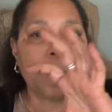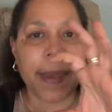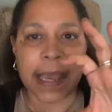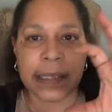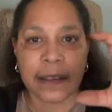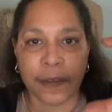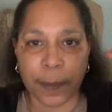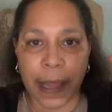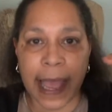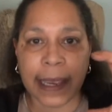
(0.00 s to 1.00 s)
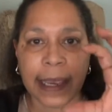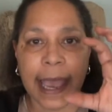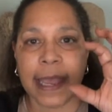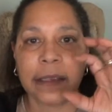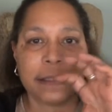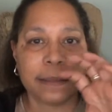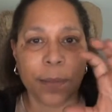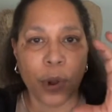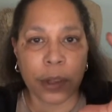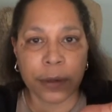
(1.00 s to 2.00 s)
bands of black and
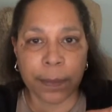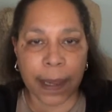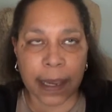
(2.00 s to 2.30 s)
smaller